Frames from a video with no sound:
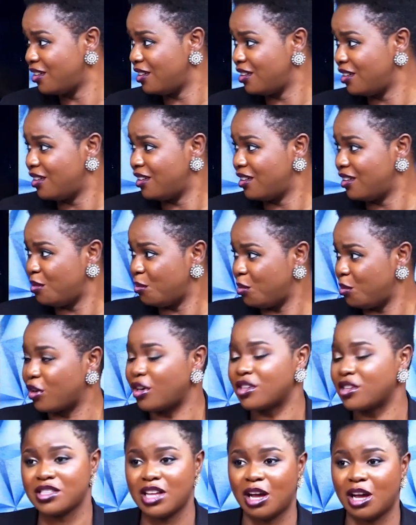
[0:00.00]

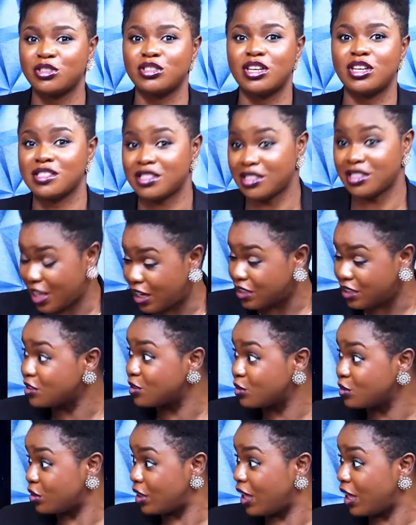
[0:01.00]
Because now
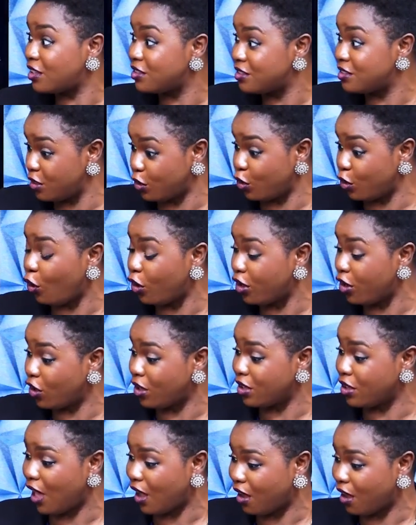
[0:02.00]

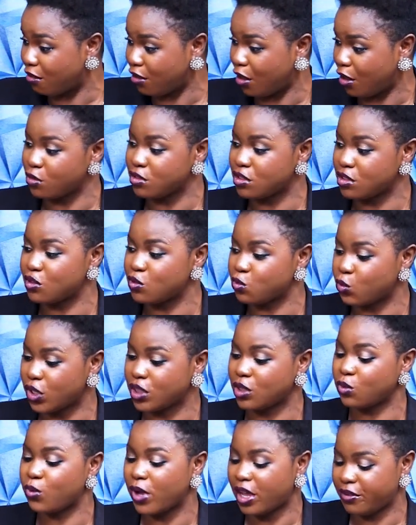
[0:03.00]
that grounds is what
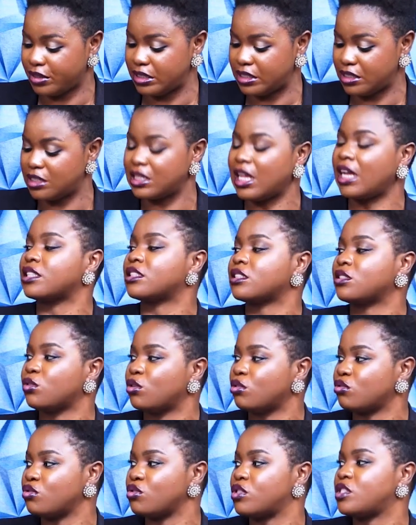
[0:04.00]
the wife is standing
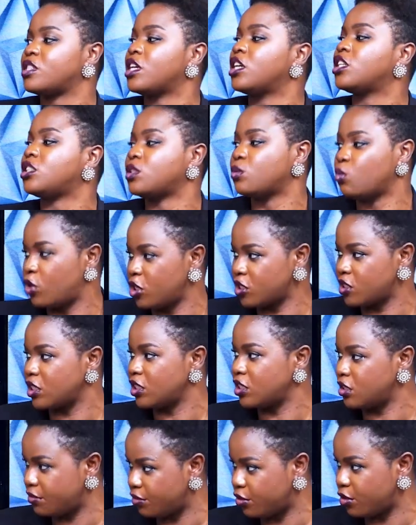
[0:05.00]
on to say she wants a
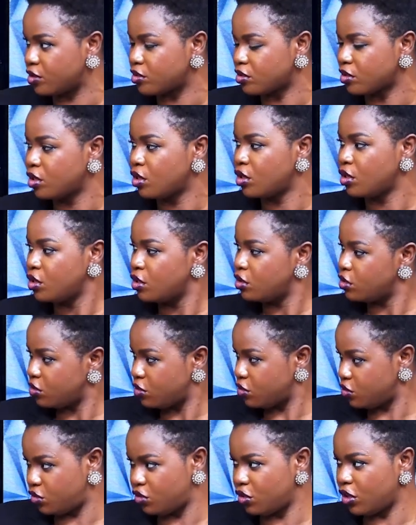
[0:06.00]
divorce. Do
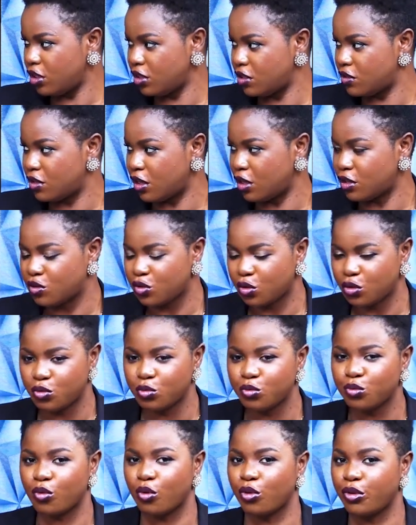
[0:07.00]
you understand? So
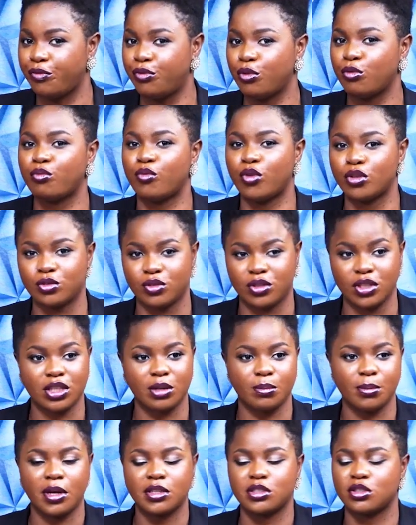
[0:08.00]
if you want to think
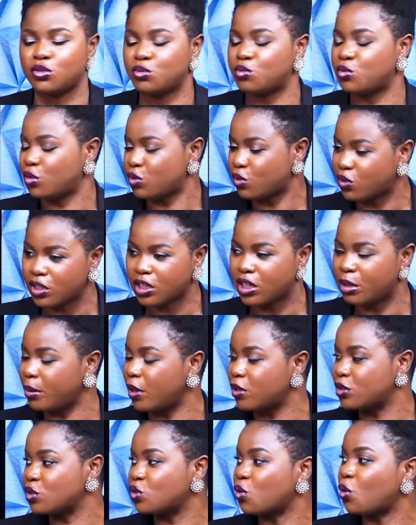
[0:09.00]
about it, you want to think
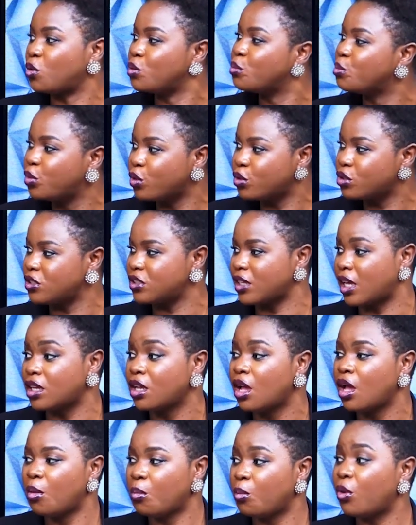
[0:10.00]
about it on both sides.
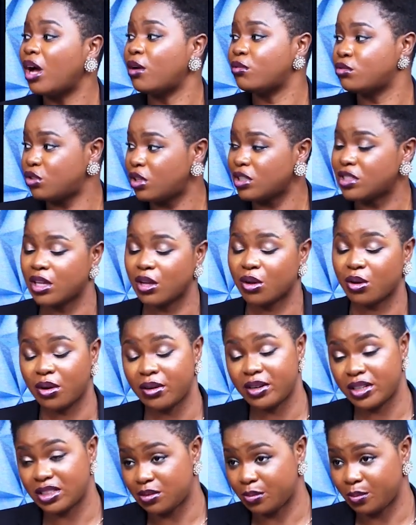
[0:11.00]
But I would just
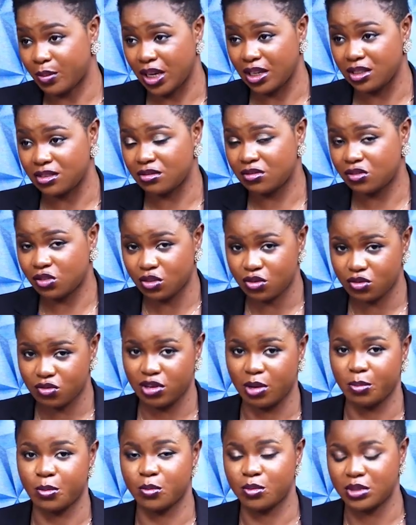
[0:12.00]
encourage men, just to
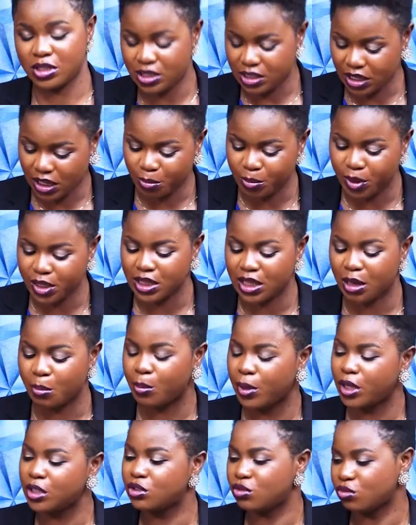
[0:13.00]
wrap up this segment, that
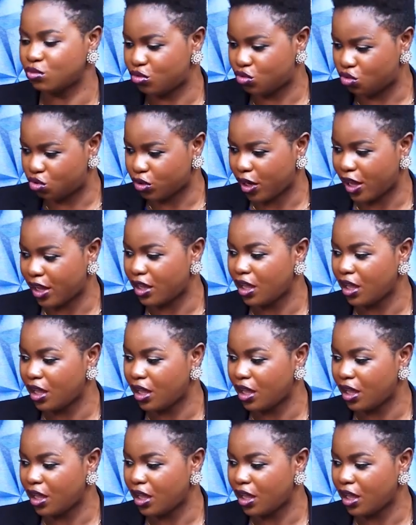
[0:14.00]
men should try